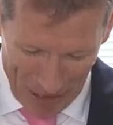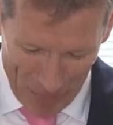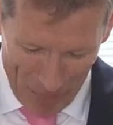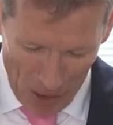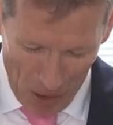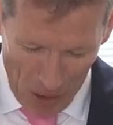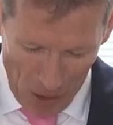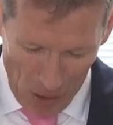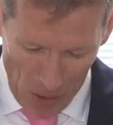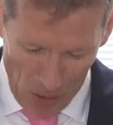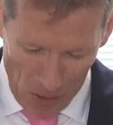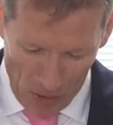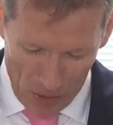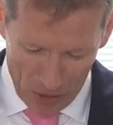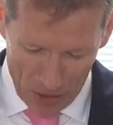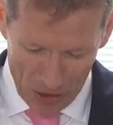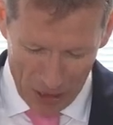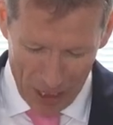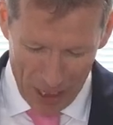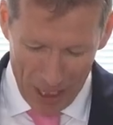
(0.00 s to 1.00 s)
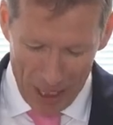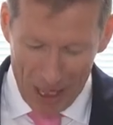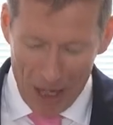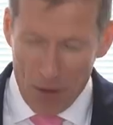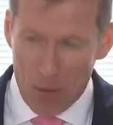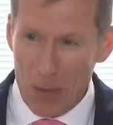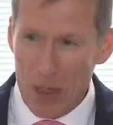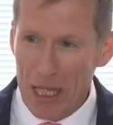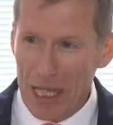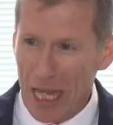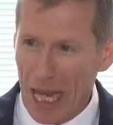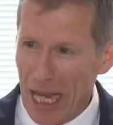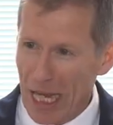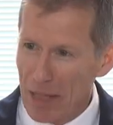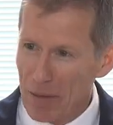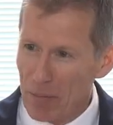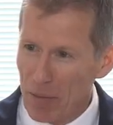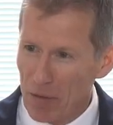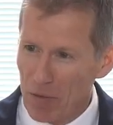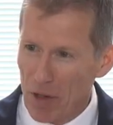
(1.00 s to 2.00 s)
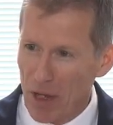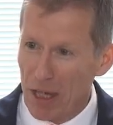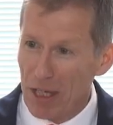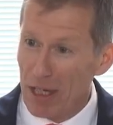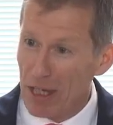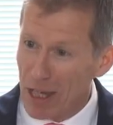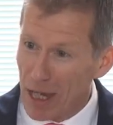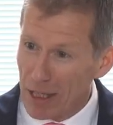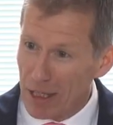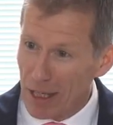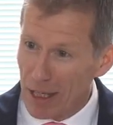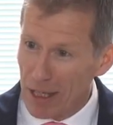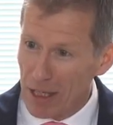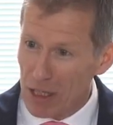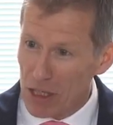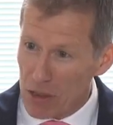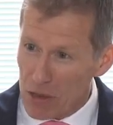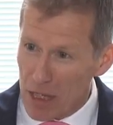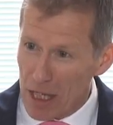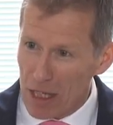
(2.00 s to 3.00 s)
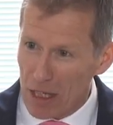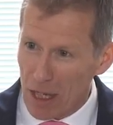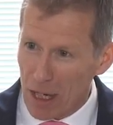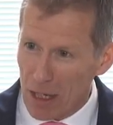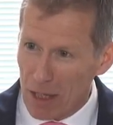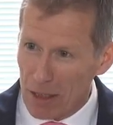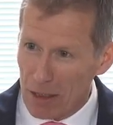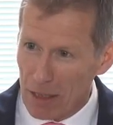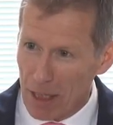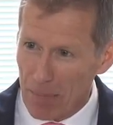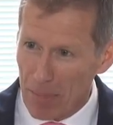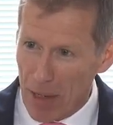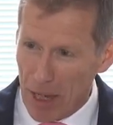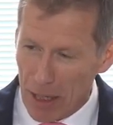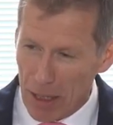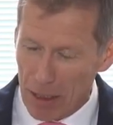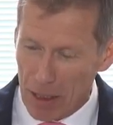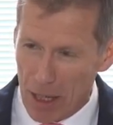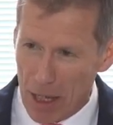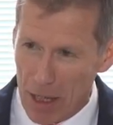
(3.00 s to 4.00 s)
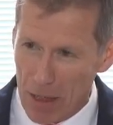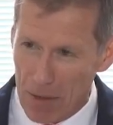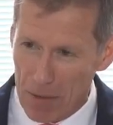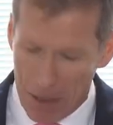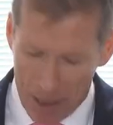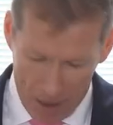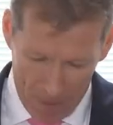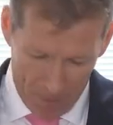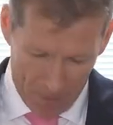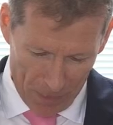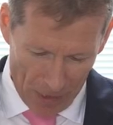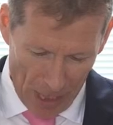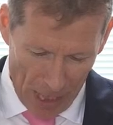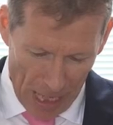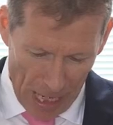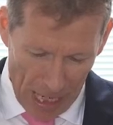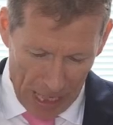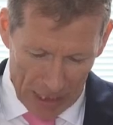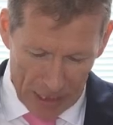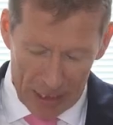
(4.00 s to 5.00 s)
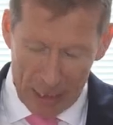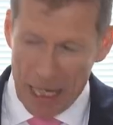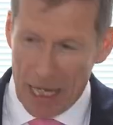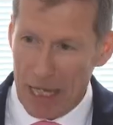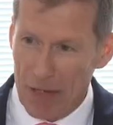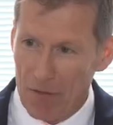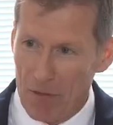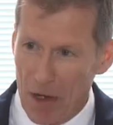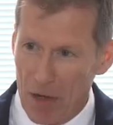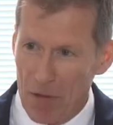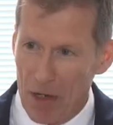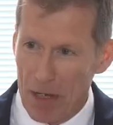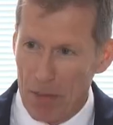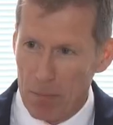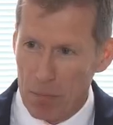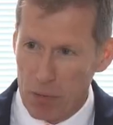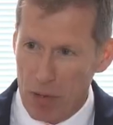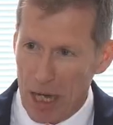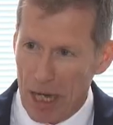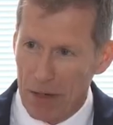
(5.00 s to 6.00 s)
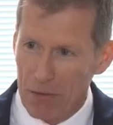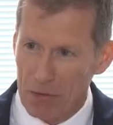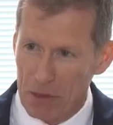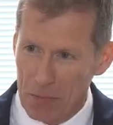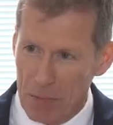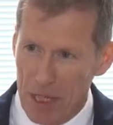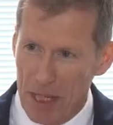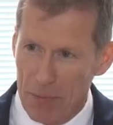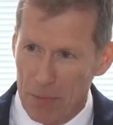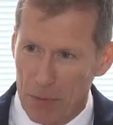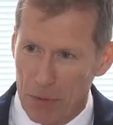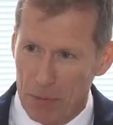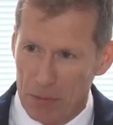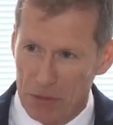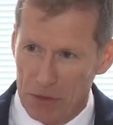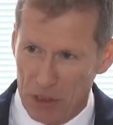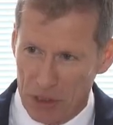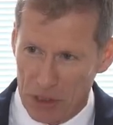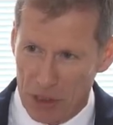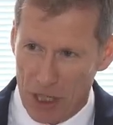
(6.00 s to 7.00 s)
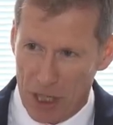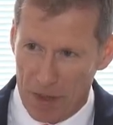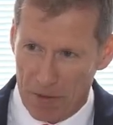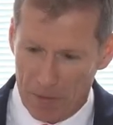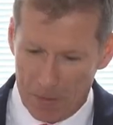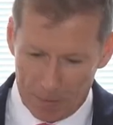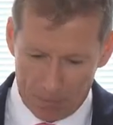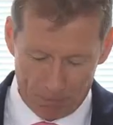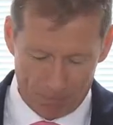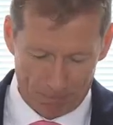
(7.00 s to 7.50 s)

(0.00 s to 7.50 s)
to behold, we can provide another unique archipelago and a very proud people to serve.